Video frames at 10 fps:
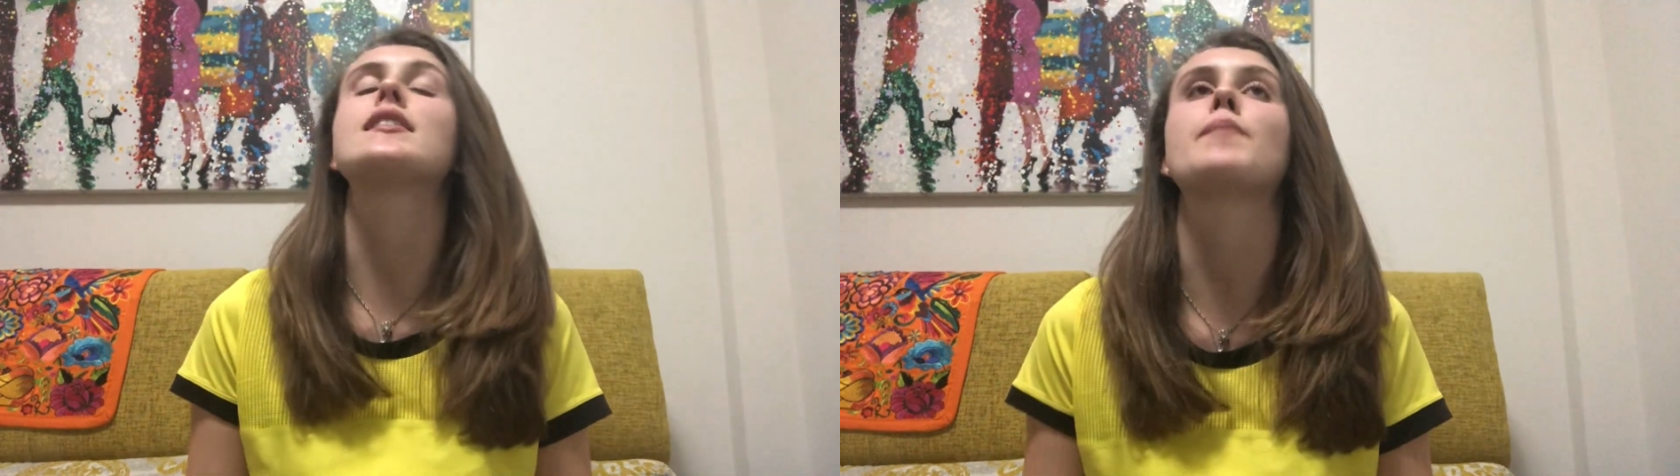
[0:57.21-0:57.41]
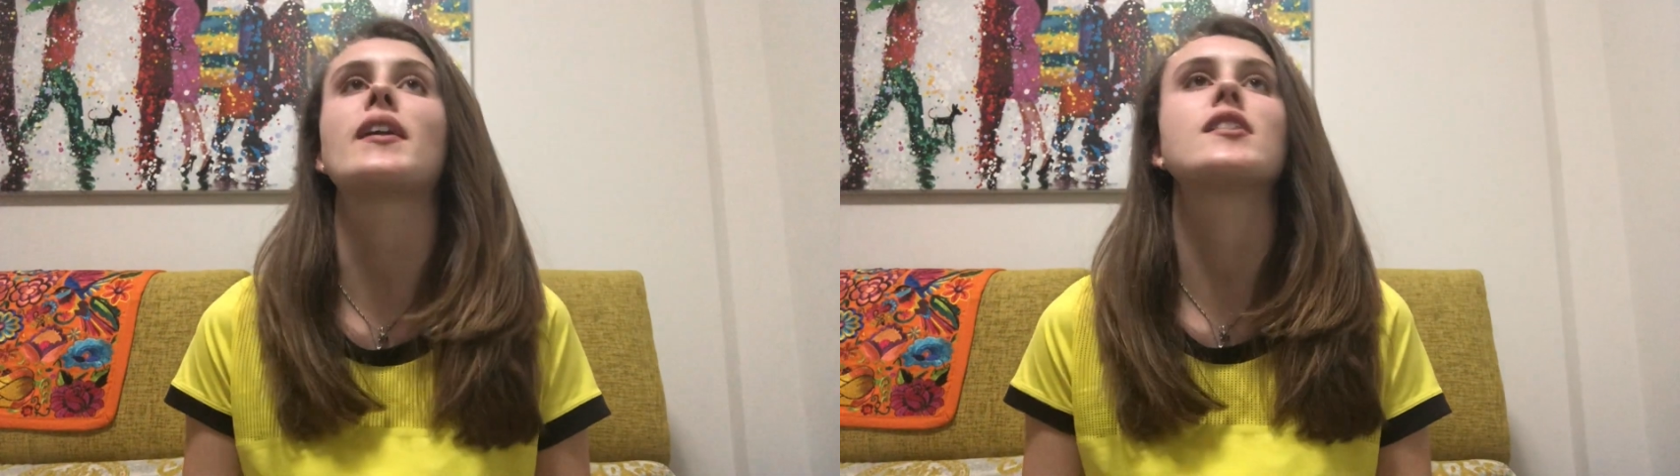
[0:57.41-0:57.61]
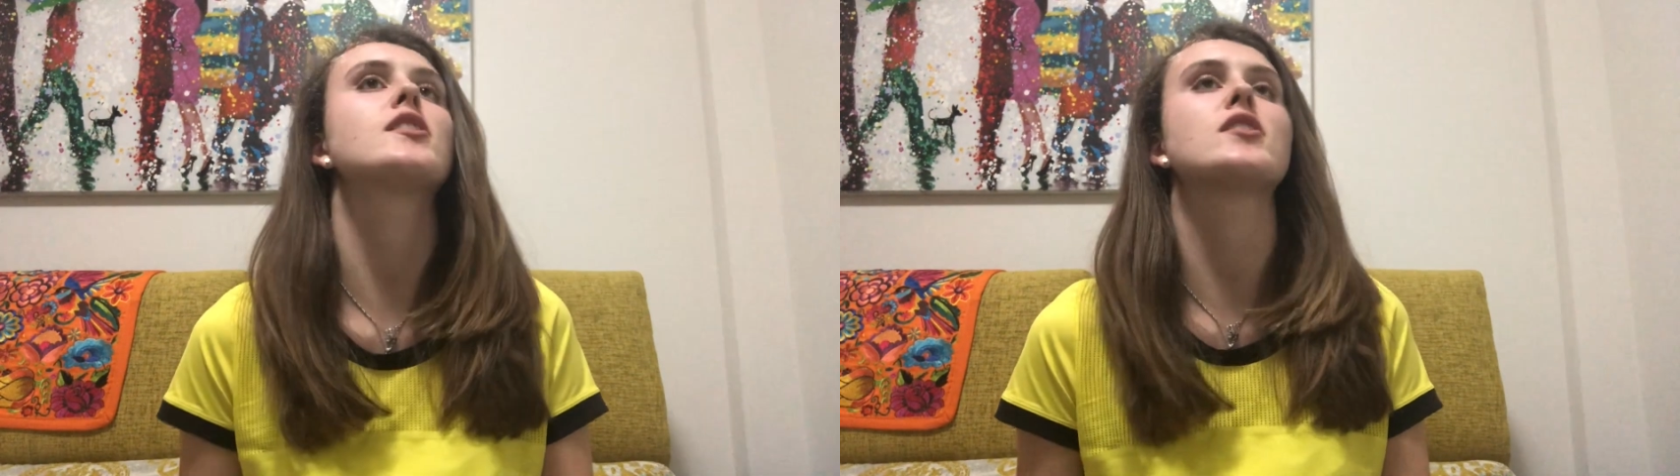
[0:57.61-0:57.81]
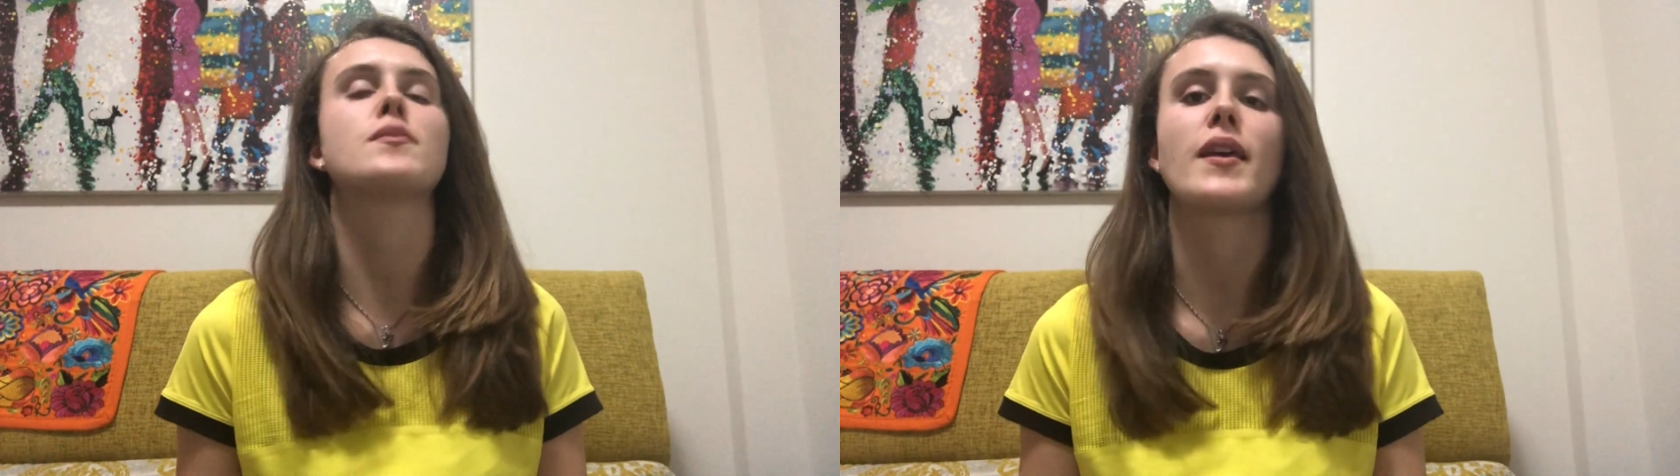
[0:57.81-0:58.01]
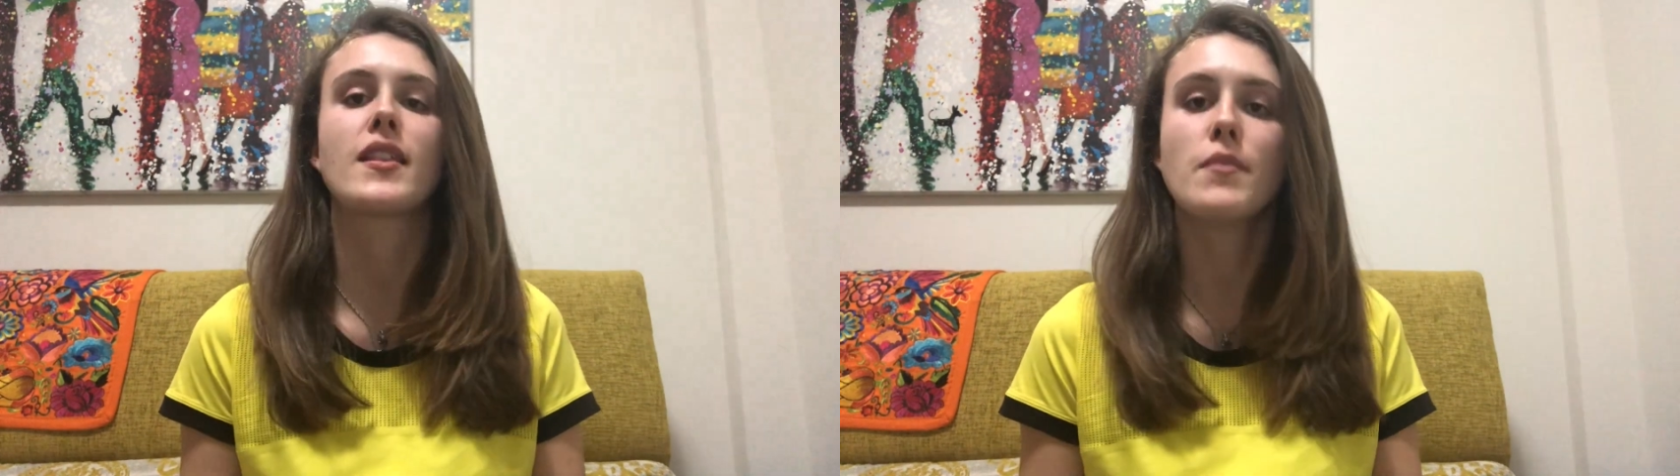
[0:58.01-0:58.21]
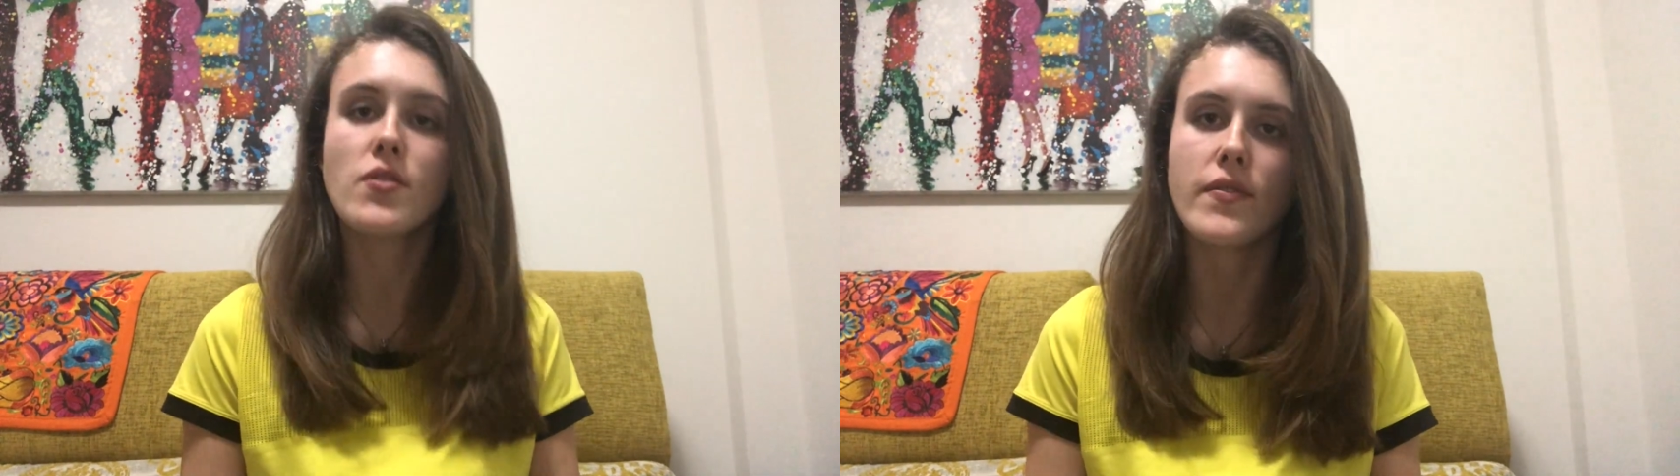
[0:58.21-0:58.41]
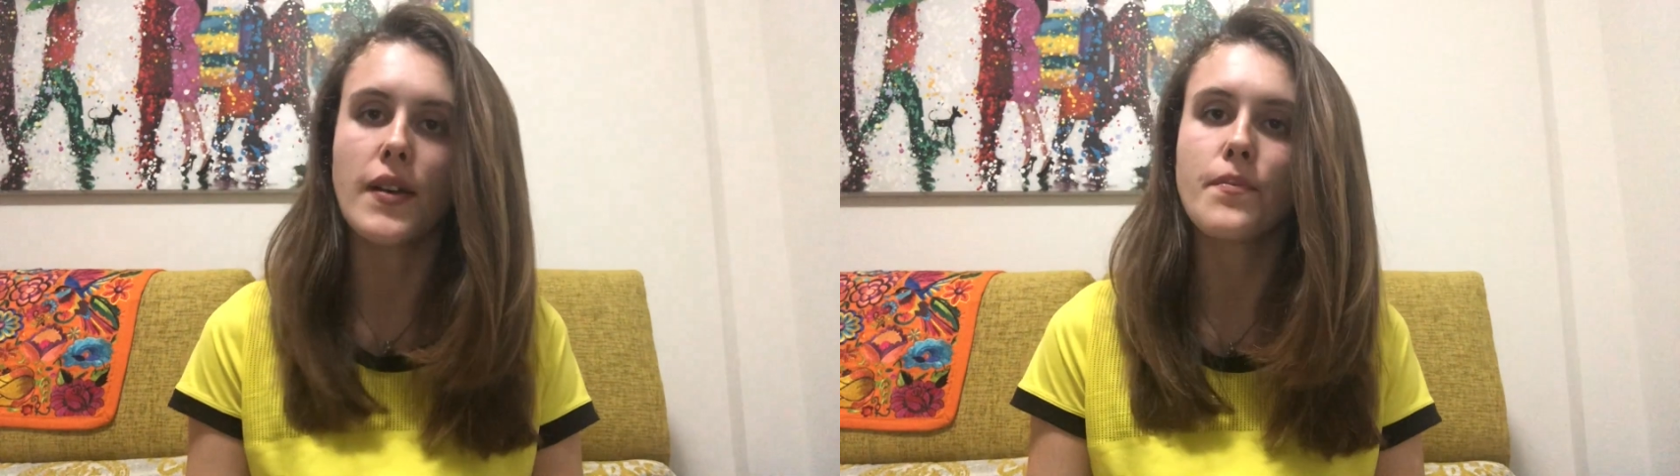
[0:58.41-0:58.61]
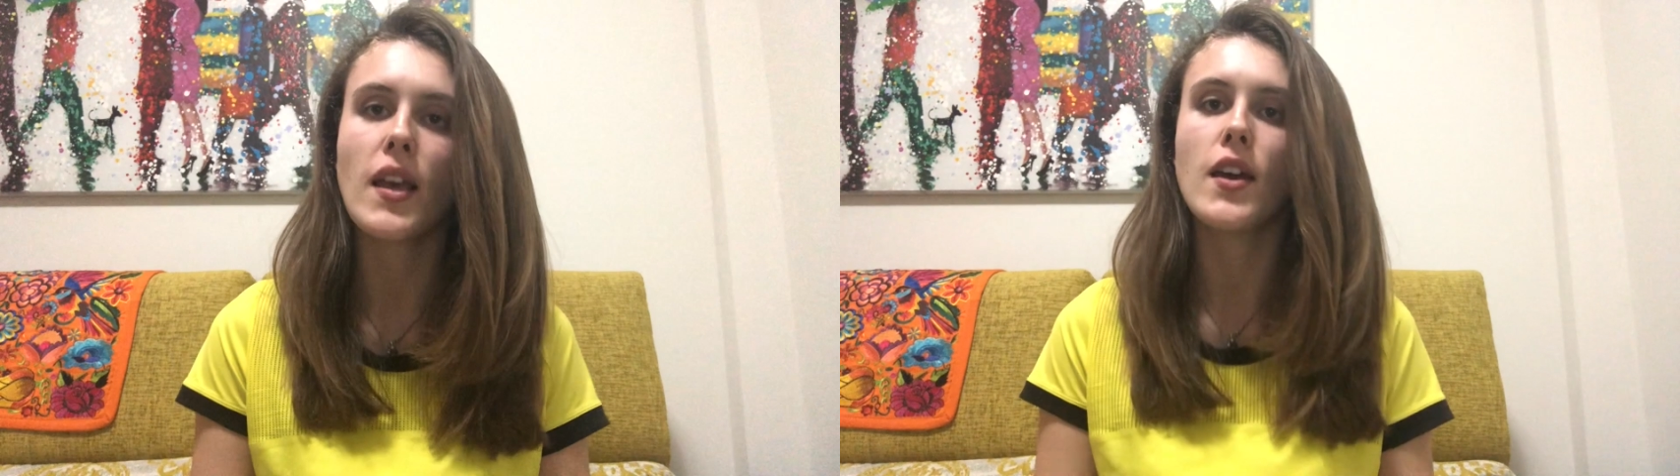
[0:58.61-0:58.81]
it's better to just make the most of it.